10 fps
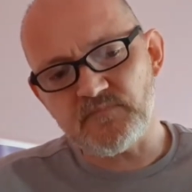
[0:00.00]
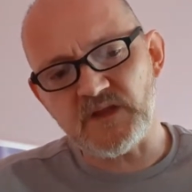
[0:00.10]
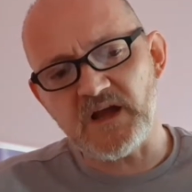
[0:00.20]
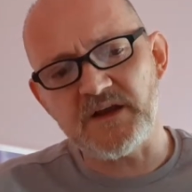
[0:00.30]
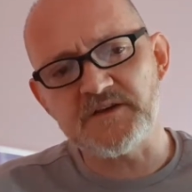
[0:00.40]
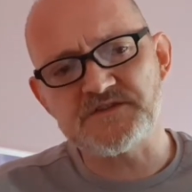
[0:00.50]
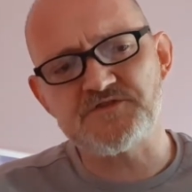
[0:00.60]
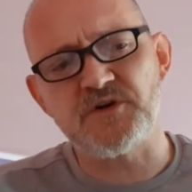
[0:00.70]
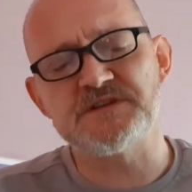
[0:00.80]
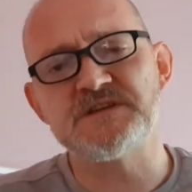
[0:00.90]
had a
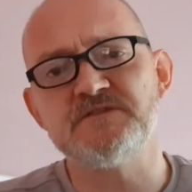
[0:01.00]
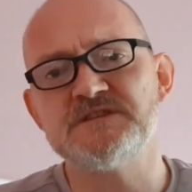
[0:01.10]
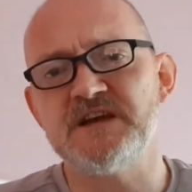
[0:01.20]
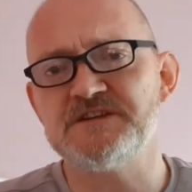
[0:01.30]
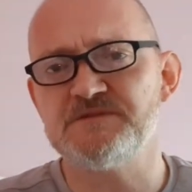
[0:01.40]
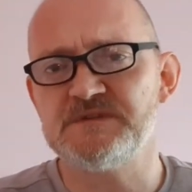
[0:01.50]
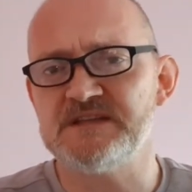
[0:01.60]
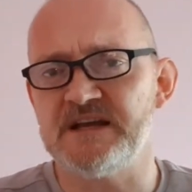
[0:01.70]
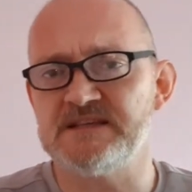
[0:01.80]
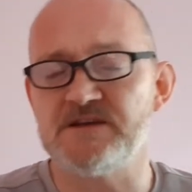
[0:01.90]
strong association with
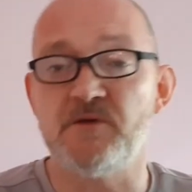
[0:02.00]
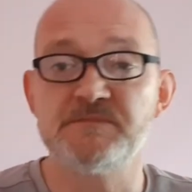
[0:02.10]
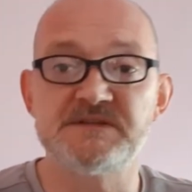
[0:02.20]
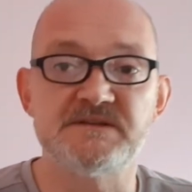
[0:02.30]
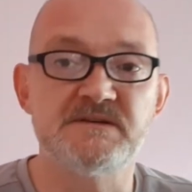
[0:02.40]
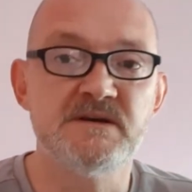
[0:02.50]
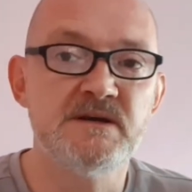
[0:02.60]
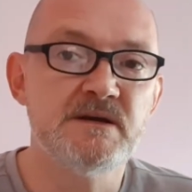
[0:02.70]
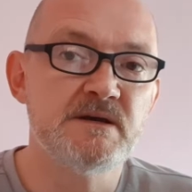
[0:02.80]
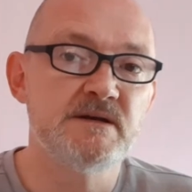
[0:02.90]
Danny Thompson
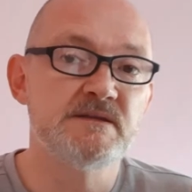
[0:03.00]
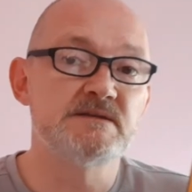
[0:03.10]
at this